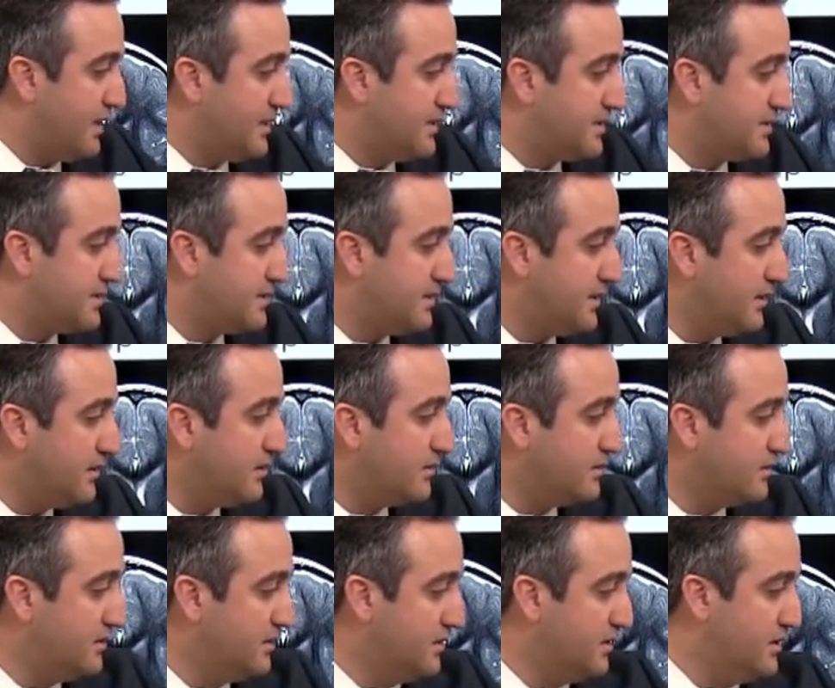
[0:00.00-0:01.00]
is
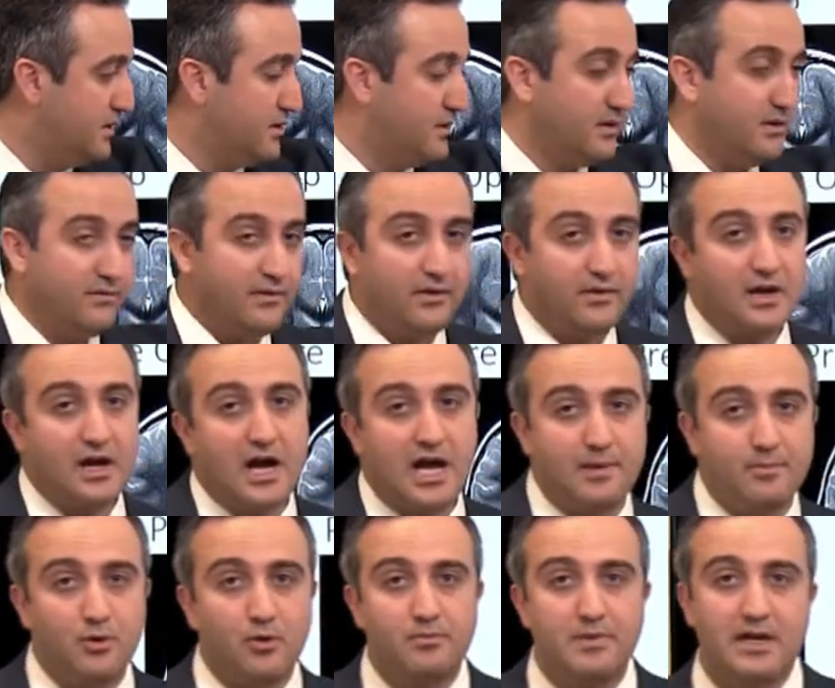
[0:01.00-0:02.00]
still very
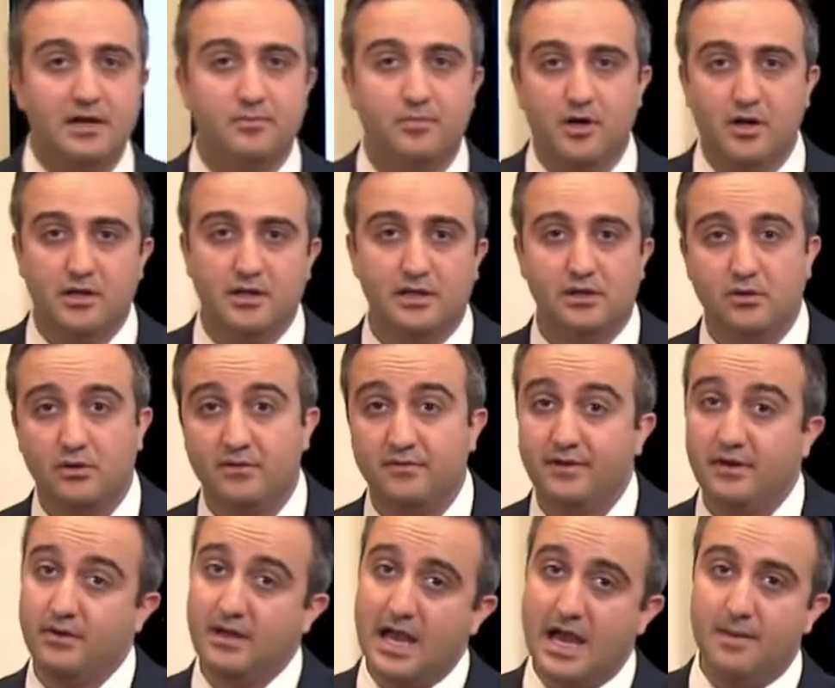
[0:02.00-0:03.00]
hypometabolic or
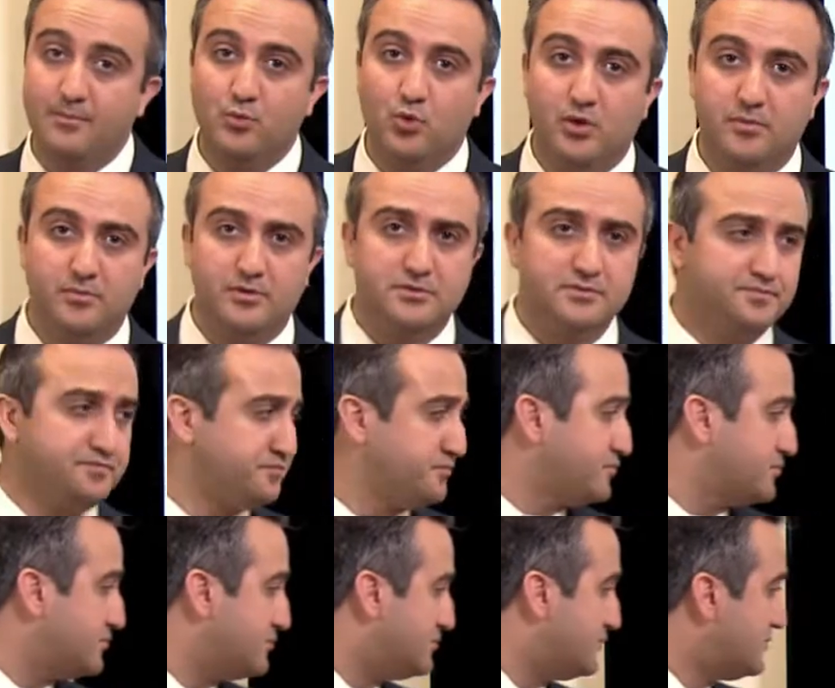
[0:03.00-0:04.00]
very abnormal.
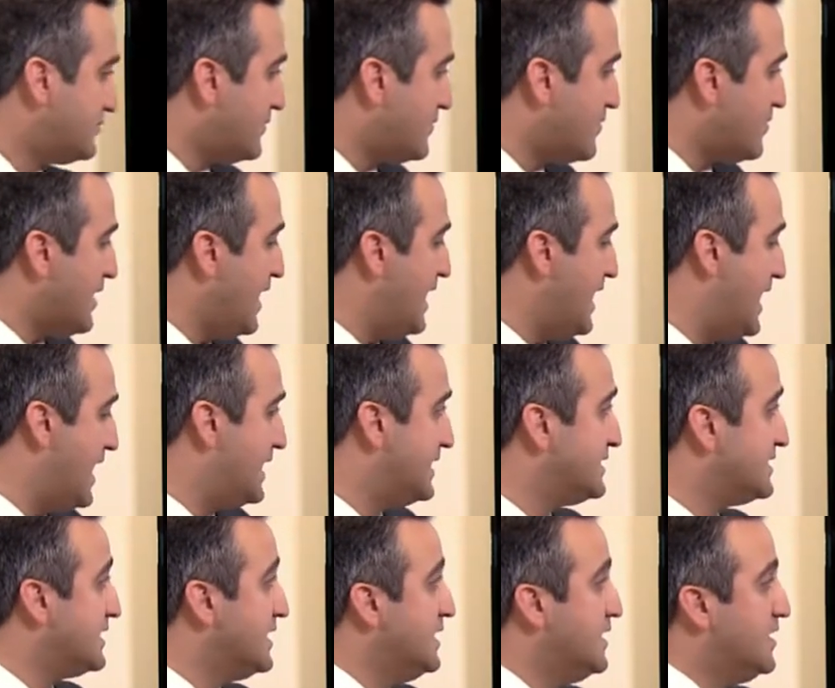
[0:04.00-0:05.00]

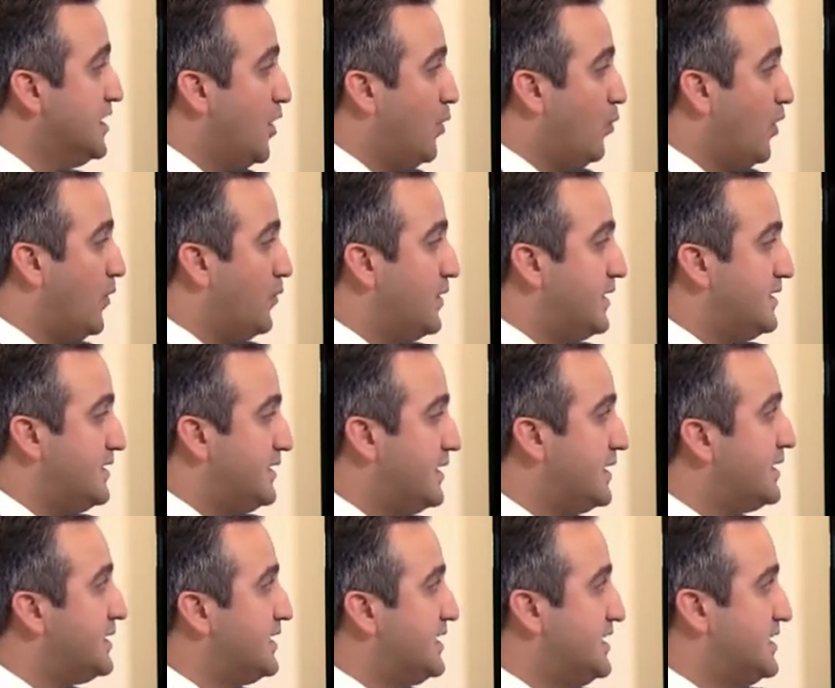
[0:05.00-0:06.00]
And what we
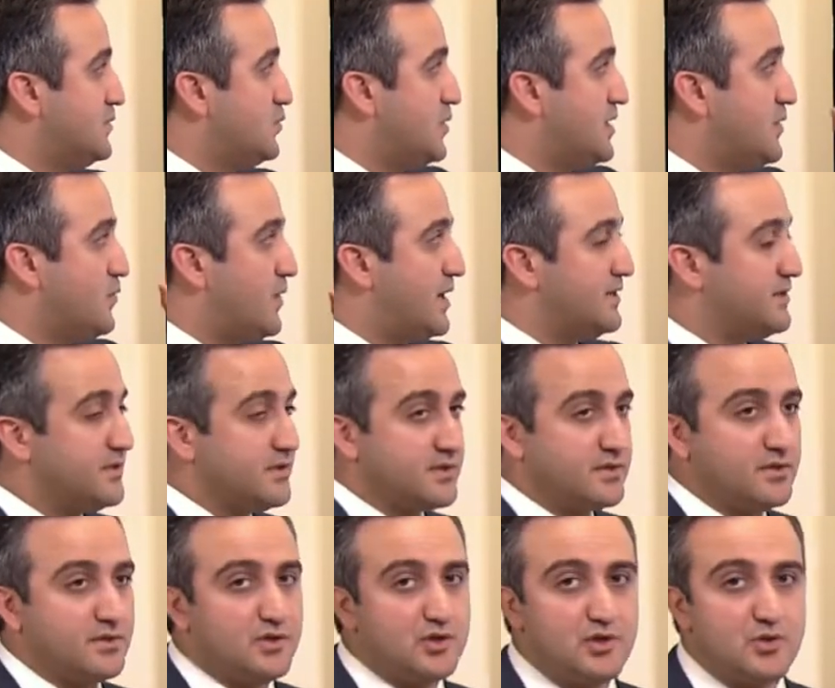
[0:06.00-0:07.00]
did is we went to
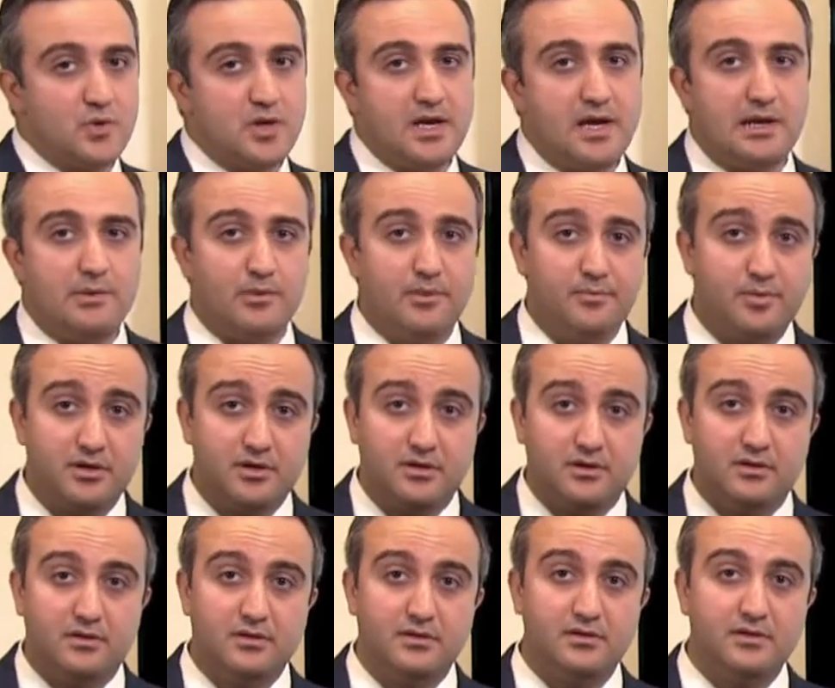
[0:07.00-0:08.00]
surgery and we put
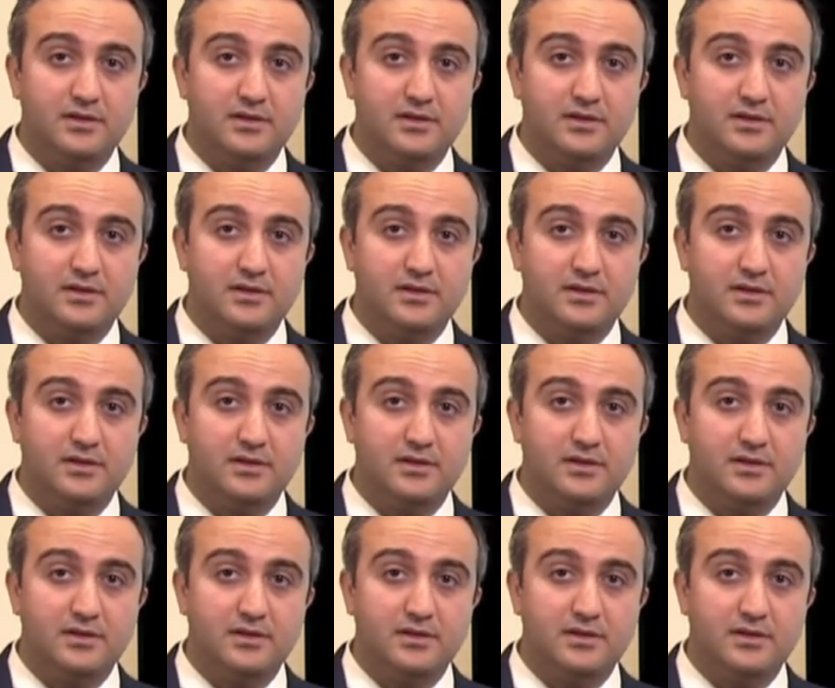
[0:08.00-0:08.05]
our